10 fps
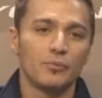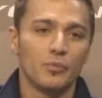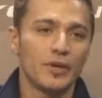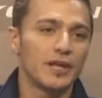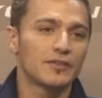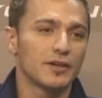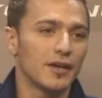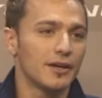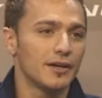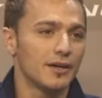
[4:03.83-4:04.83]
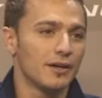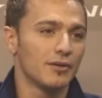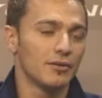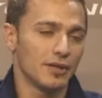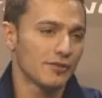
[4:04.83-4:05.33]
we get
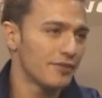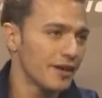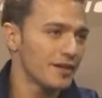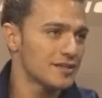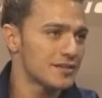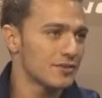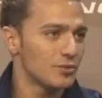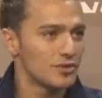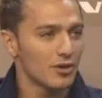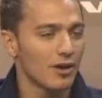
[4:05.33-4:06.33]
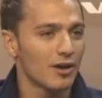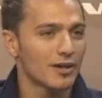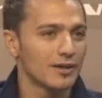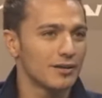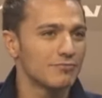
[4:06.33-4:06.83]
together, we're like friends, and we
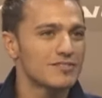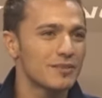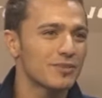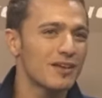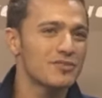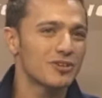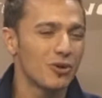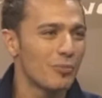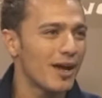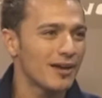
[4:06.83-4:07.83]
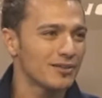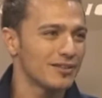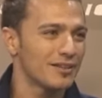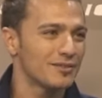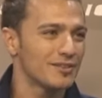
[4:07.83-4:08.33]
talk. And sometimes you go back on
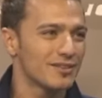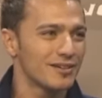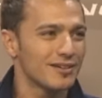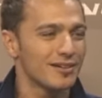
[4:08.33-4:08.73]
that. Uh,